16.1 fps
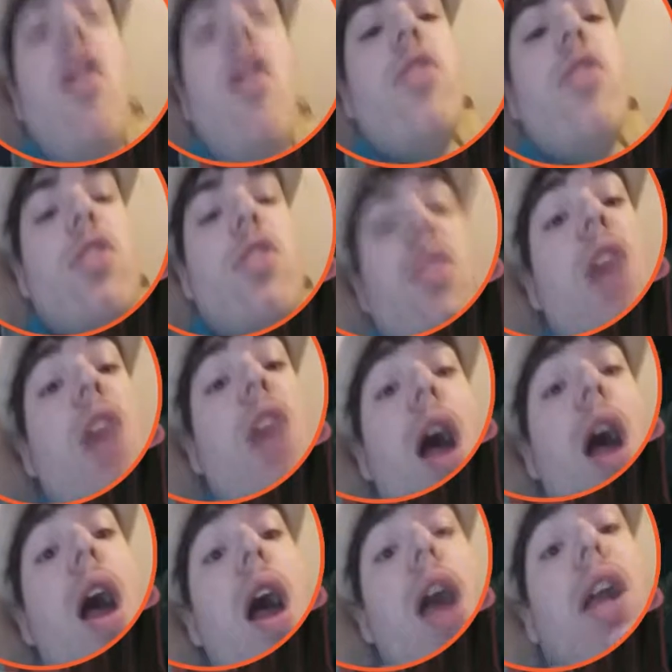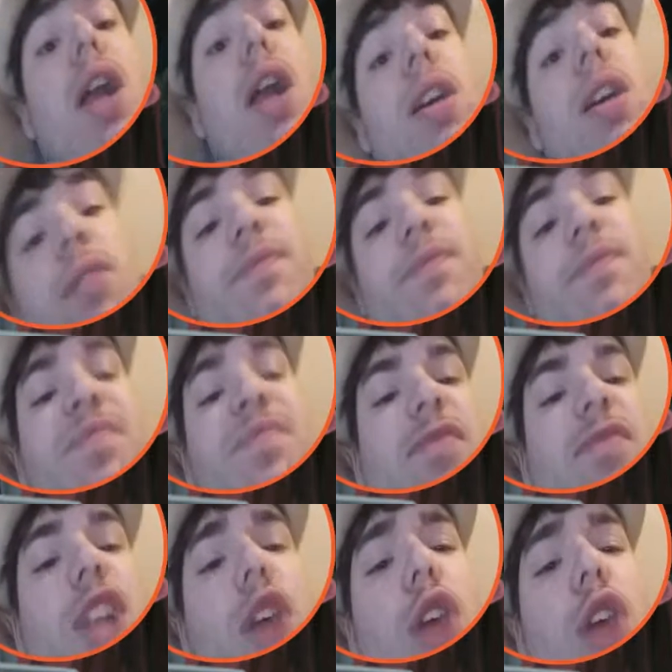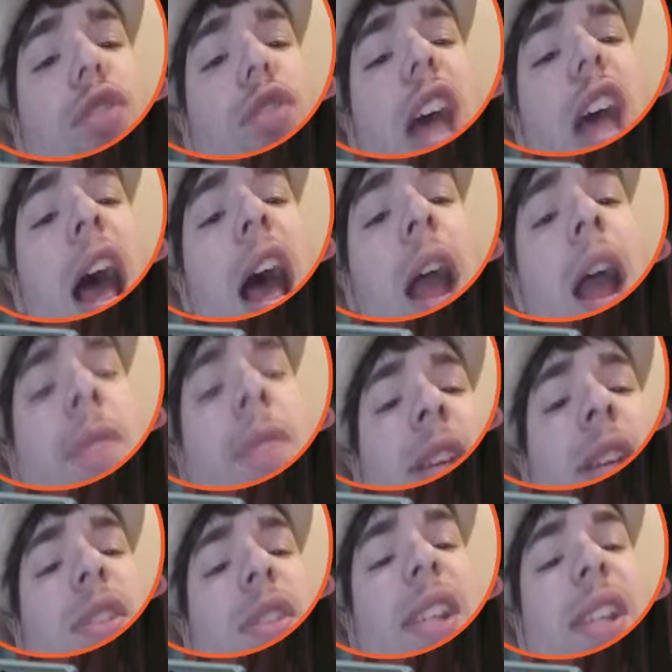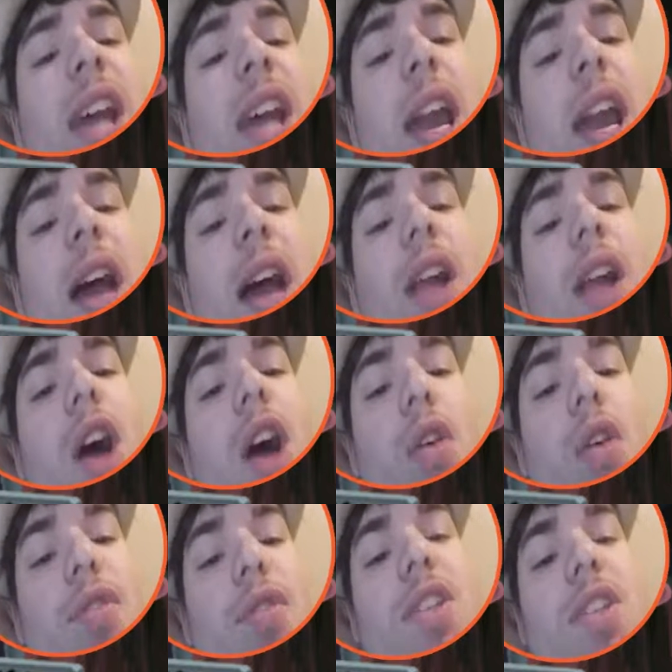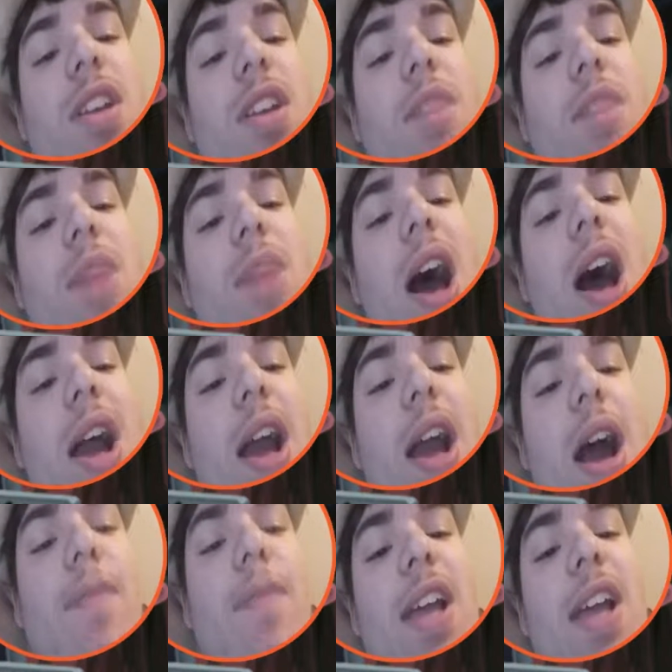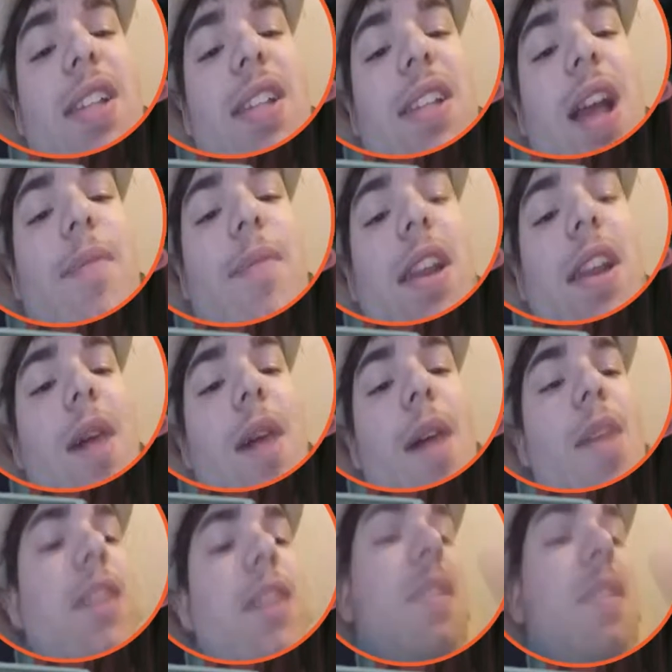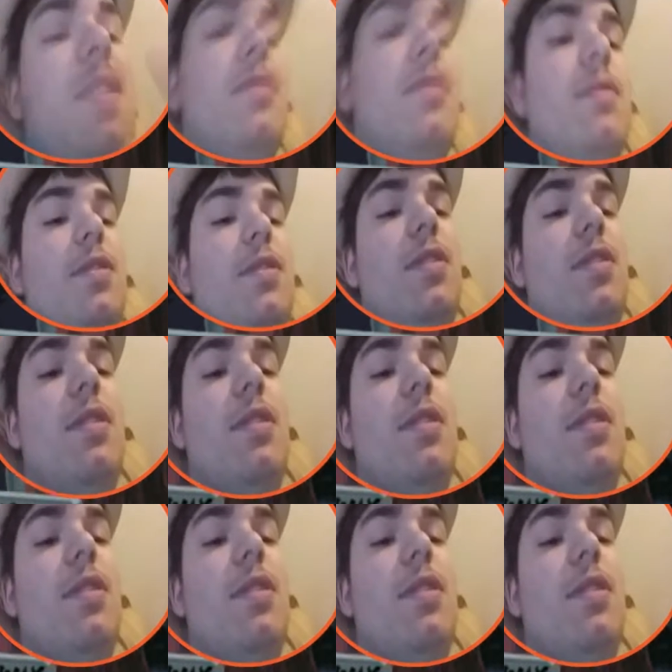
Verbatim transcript: Eh? No time to say hello. Goodbye. I'm late. I'm late. I'm late. Uh -oh.